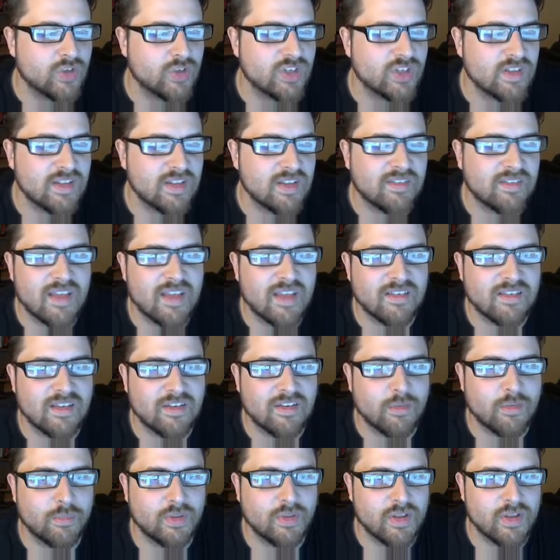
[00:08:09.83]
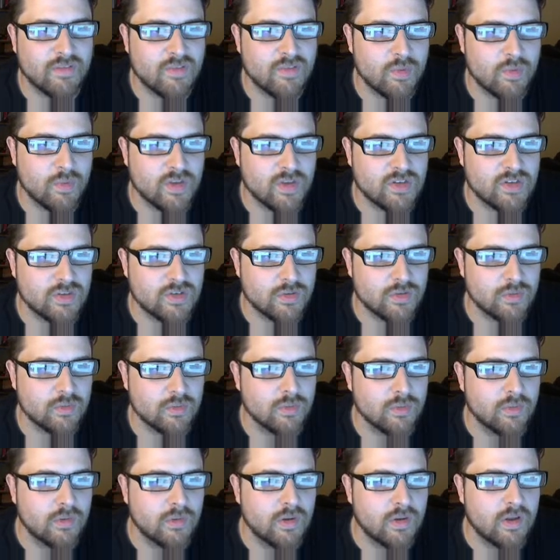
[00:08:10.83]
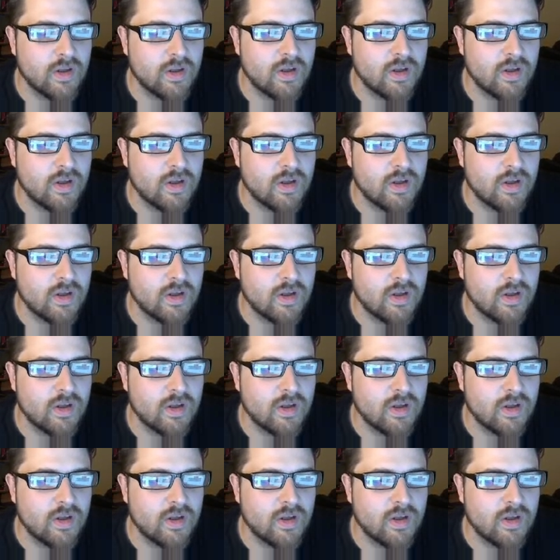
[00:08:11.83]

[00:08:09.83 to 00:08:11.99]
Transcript: which in this case I don't believe that we do,